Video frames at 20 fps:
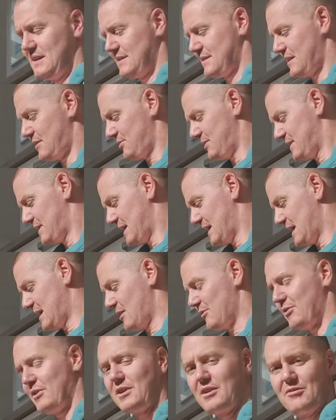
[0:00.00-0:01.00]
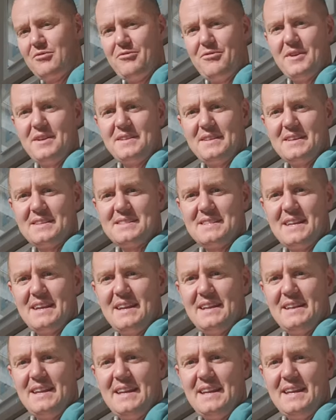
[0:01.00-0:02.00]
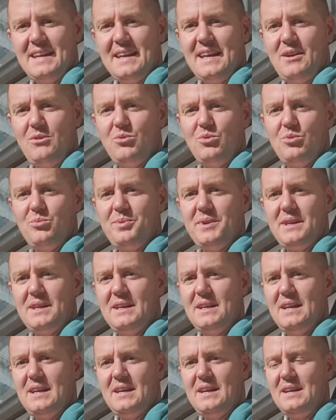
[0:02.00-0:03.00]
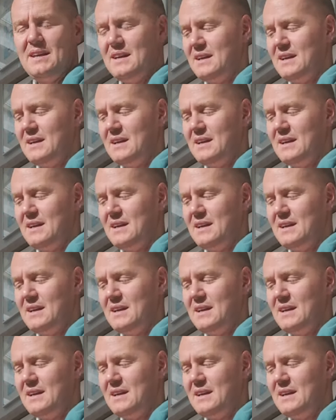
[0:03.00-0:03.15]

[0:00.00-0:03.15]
Definitely think if I could fit this in, it will be